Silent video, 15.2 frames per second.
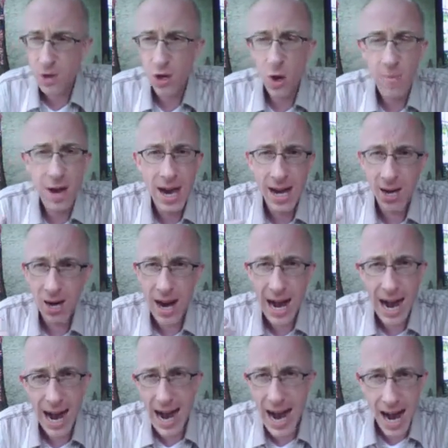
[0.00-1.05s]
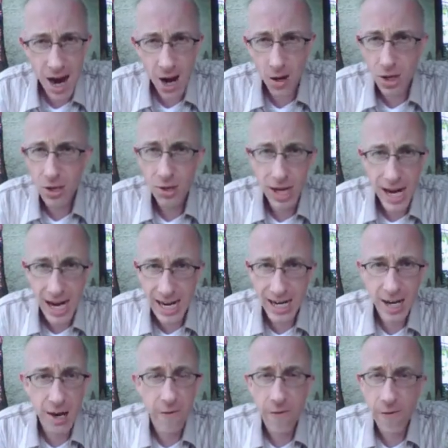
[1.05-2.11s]
no matter how you cut
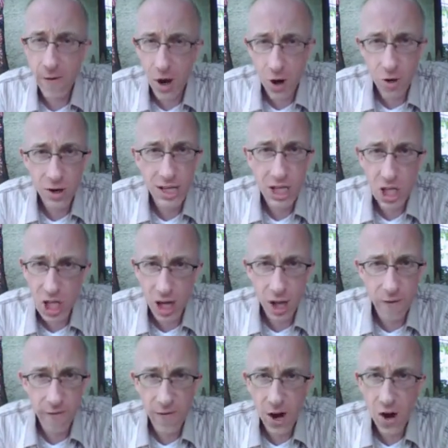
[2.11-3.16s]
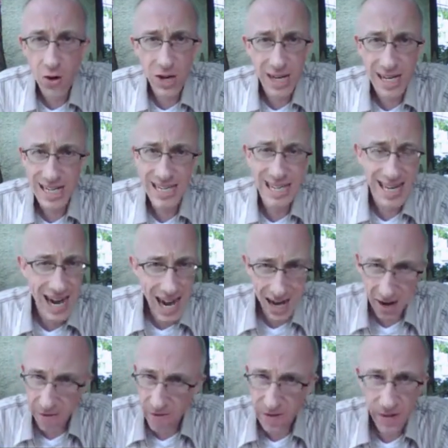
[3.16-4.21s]
it, a phone is still a phone. It is
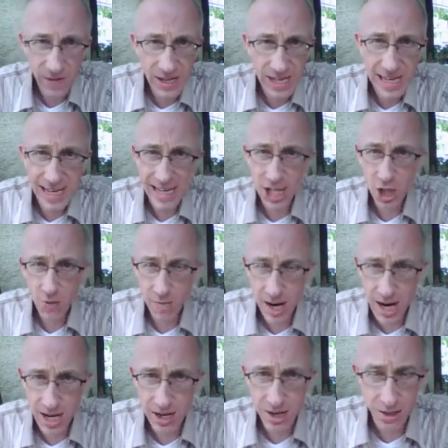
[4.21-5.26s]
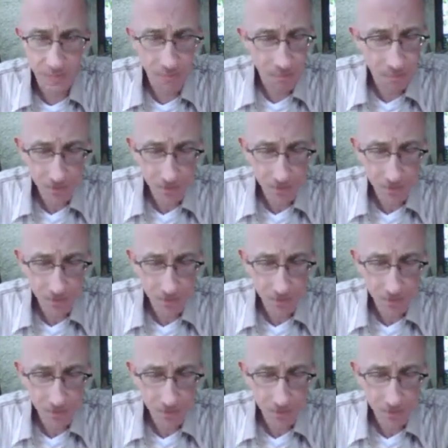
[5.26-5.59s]
not a 15 inch monitor.